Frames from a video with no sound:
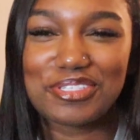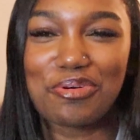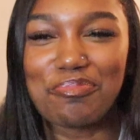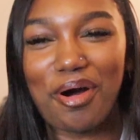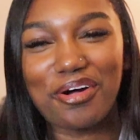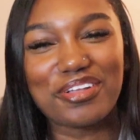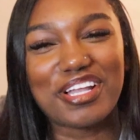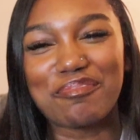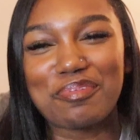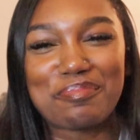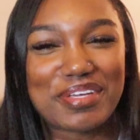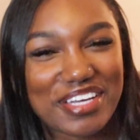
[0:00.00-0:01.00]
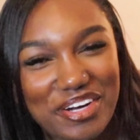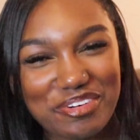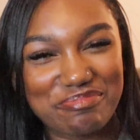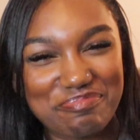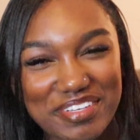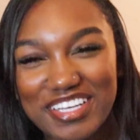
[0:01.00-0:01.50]
So buckle up,
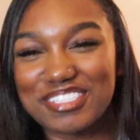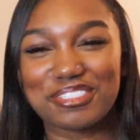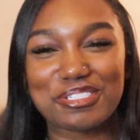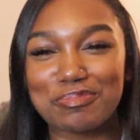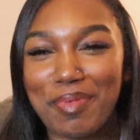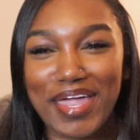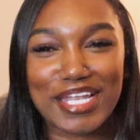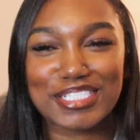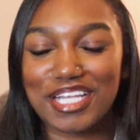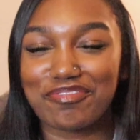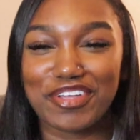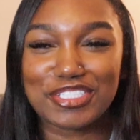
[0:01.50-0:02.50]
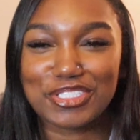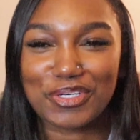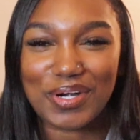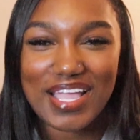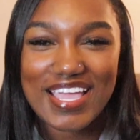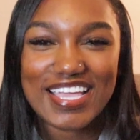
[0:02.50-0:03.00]
amigo, because your Spanish
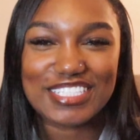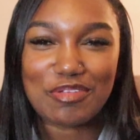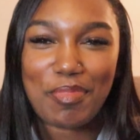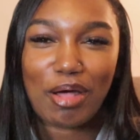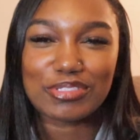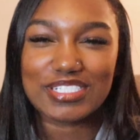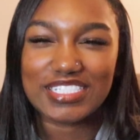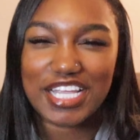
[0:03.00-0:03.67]
adventure is about to